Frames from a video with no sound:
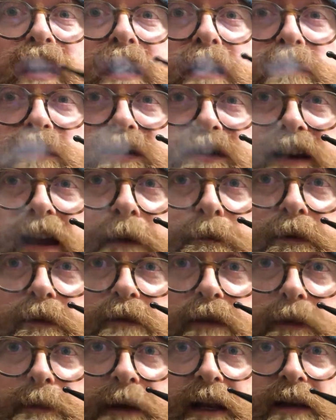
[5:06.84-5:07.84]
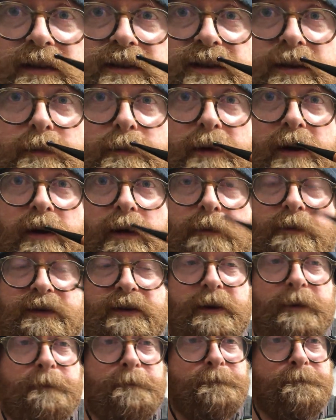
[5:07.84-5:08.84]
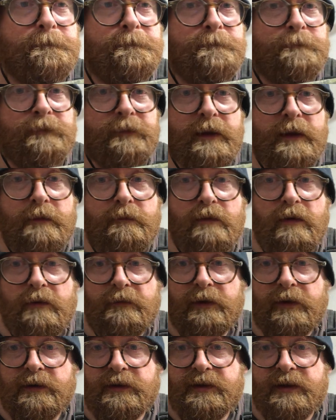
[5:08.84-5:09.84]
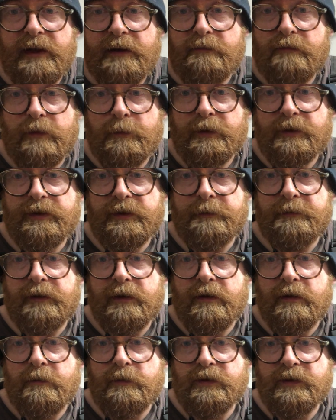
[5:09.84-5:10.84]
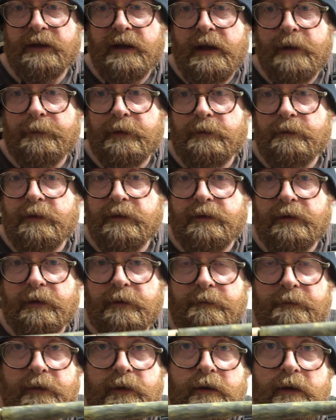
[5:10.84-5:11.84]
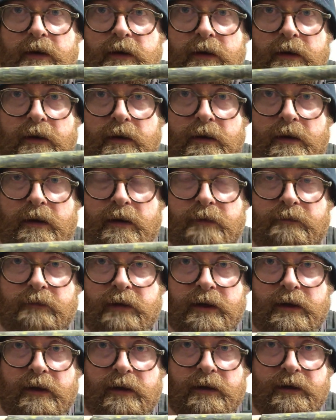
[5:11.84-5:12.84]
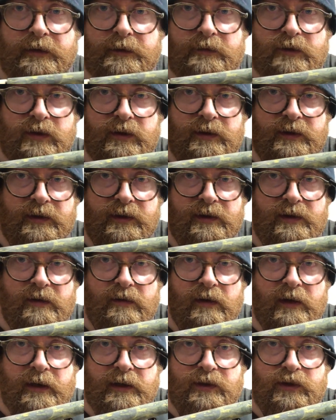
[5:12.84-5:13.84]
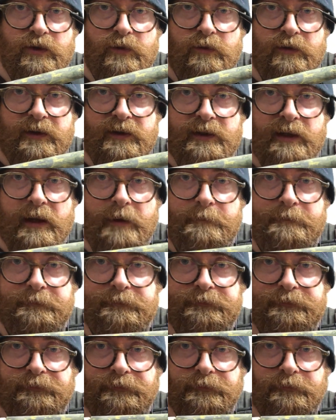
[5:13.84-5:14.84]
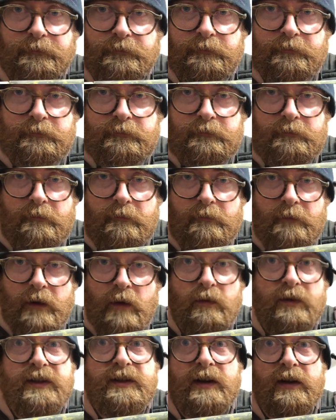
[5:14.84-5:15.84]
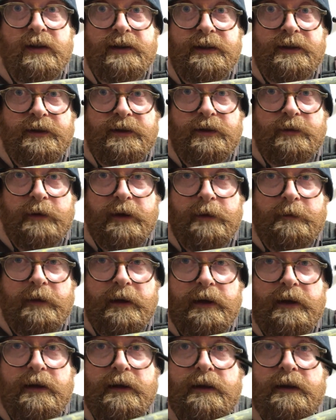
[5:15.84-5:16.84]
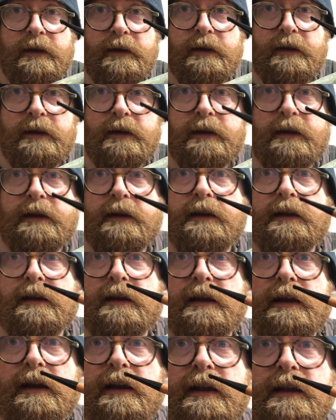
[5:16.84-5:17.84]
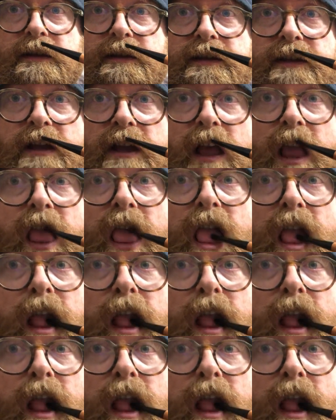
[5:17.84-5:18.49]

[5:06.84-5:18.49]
I wasn't happy with the balance of the pipe, so rather than send Robert something I wasn't happy with, I recut just a slightly shorter stem, started to anyway, and a